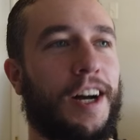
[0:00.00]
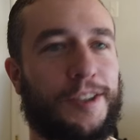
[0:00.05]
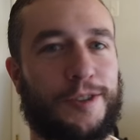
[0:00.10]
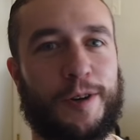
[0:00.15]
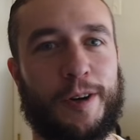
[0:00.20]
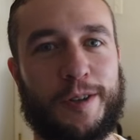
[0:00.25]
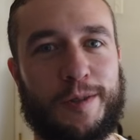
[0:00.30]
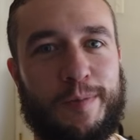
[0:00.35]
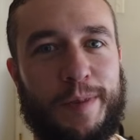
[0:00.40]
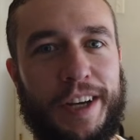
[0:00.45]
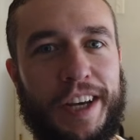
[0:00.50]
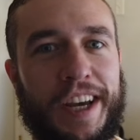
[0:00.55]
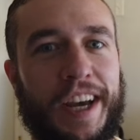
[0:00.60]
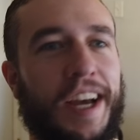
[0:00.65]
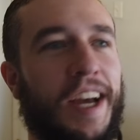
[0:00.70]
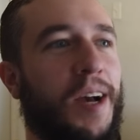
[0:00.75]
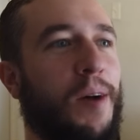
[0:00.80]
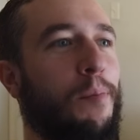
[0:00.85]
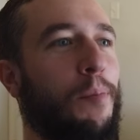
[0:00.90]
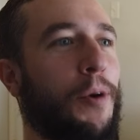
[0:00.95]
Trust me.
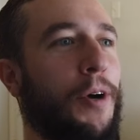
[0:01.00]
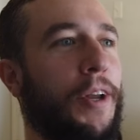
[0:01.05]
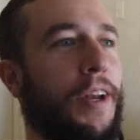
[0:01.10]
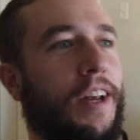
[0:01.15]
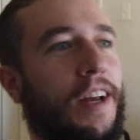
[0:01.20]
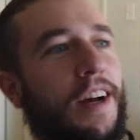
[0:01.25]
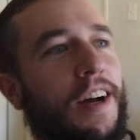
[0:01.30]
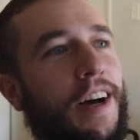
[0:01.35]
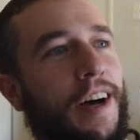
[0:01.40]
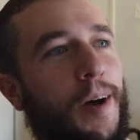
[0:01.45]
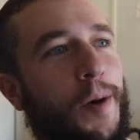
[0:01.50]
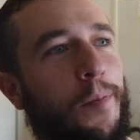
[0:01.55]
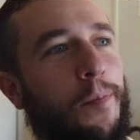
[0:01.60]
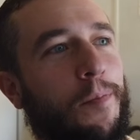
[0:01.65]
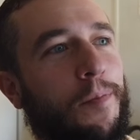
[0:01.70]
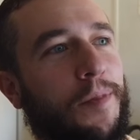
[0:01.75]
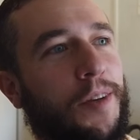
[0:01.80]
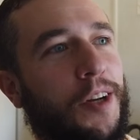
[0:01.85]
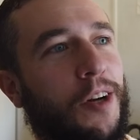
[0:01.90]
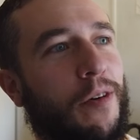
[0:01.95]
But
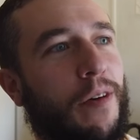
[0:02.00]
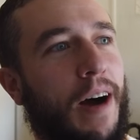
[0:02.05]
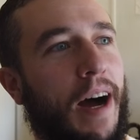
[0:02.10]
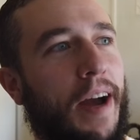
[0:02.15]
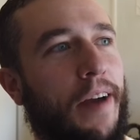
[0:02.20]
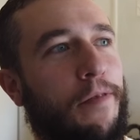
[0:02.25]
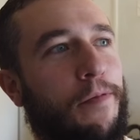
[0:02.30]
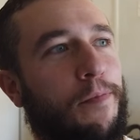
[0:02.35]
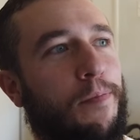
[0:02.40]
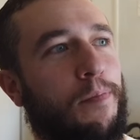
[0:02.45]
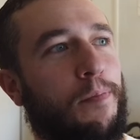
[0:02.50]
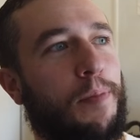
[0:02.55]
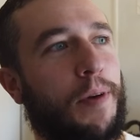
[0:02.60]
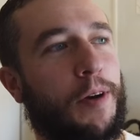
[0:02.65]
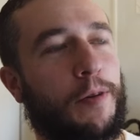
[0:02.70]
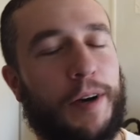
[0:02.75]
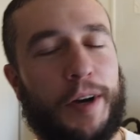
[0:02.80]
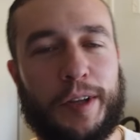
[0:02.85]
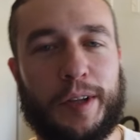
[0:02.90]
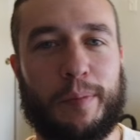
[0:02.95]
I've
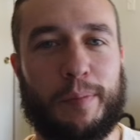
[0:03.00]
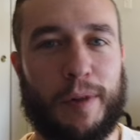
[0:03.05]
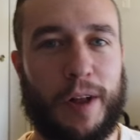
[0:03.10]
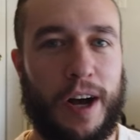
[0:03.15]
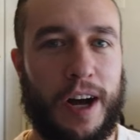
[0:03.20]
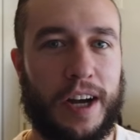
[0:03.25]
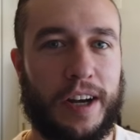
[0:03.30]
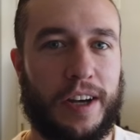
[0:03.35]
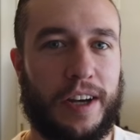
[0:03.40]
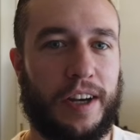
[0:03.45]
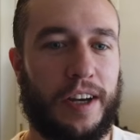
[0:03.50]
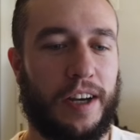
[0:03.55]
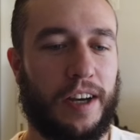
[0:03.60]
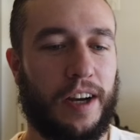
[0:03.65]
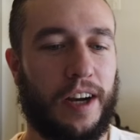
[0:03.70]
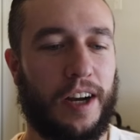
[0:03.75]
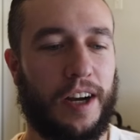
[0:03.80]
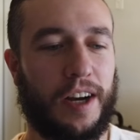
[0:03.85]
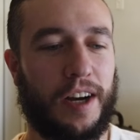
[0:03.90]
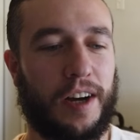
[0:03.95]
been around the block
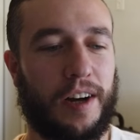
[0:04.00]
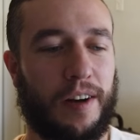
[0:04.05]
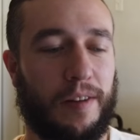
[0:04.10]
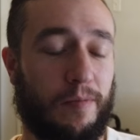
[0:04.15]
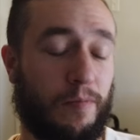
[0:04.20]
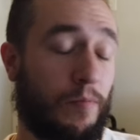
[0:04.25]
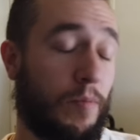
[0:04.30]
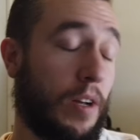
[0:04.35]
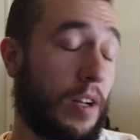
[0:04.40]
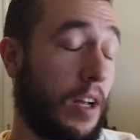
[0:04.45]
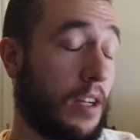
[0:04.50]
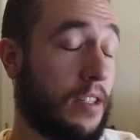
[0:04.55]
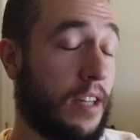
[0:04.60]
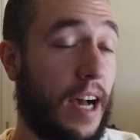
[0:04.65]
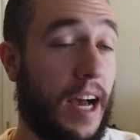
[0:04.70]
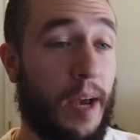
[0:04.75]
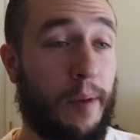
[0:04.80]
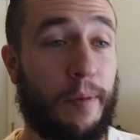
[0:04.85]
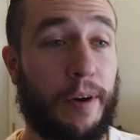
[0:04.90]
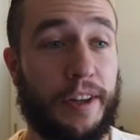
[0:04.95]
a
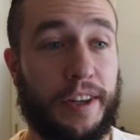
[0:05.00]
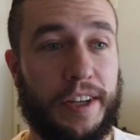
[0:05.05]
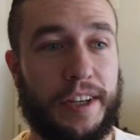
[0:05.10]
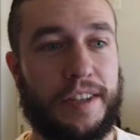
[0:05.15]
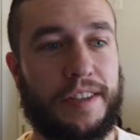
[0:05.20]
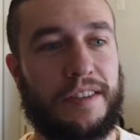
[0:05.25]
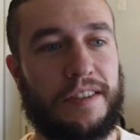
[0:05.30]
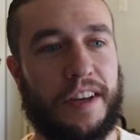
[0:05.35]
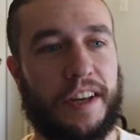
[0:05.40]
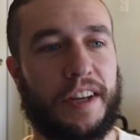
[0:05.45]
time on this,